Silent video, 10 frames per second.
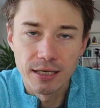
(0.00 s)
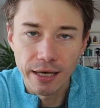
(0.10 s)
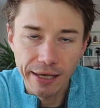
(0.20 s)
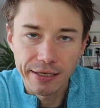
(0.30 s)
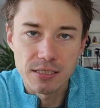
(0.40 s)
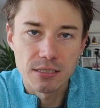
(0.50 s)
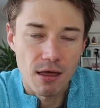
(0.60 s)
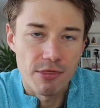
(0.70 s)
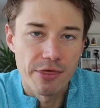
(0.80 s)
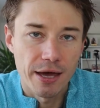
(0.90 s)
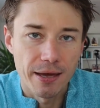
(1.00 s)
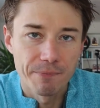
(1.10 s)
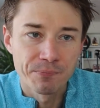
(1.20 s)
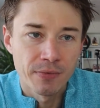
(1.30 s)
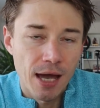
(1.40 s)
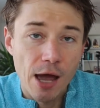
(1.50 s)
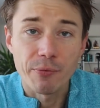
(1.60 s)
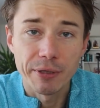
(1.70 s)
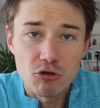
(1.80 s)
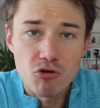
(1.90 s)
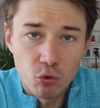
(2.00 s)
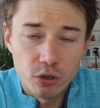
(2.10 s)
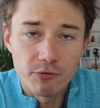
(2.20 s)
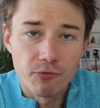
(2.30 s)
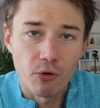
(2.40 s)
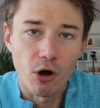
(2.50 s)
is the hiring manager looking for,